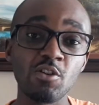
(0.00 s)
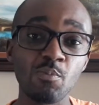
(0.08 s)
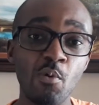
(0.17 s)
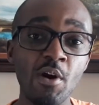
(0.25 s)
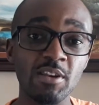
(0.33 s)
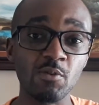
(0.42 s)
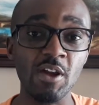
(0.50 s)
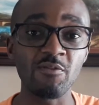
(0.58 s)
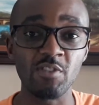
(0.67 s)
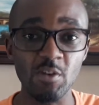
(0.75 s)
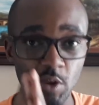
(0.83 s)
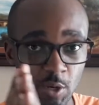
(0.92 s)
to the point
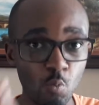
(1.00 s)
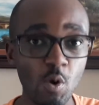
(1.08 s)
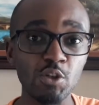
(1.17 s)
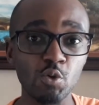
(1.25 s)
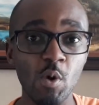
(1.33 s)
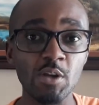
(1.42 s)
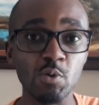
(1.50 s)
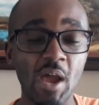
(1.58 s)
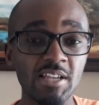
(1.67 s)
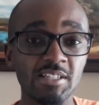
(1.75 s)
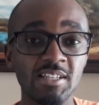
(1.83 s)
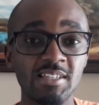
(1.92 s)
in what you want to
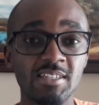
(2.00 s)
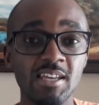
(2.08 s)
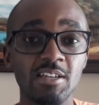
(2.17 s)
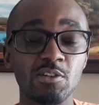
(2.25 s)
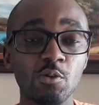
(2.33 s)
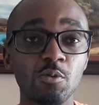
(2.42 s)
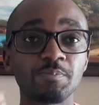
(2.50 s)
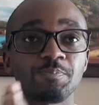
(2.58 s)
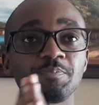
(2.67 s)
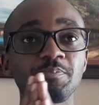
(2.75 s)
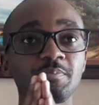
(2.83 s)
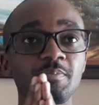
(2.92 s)
actually say. So
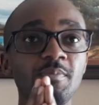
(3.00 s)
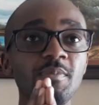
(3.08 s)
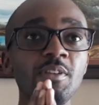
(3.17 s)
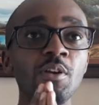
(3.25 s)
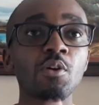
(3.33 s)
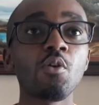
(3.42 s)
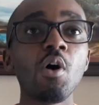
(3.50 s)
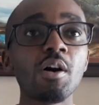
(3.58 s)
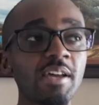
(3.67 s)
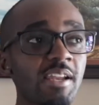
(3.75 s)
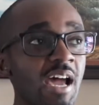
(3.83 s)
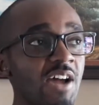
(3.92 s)
go out
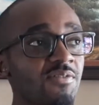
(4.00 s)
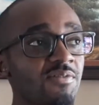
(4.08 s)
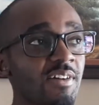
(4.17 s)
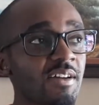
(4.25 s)
and have